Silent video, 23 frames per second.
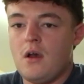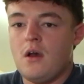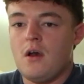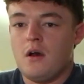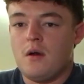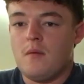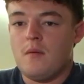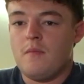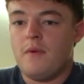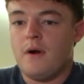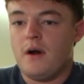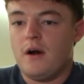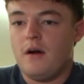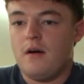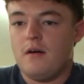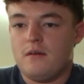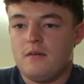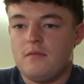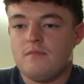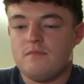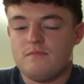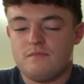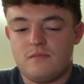but
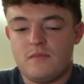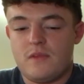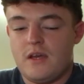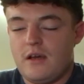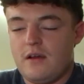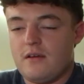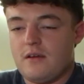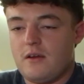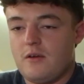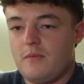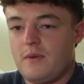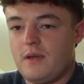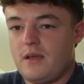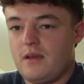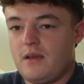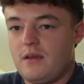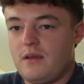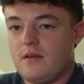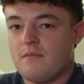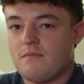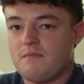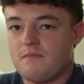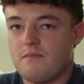yeah, it'll
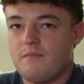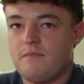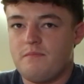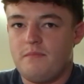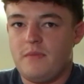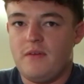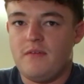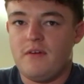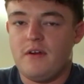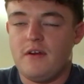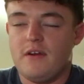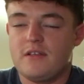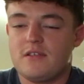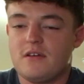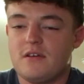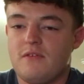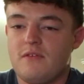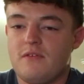be very tough on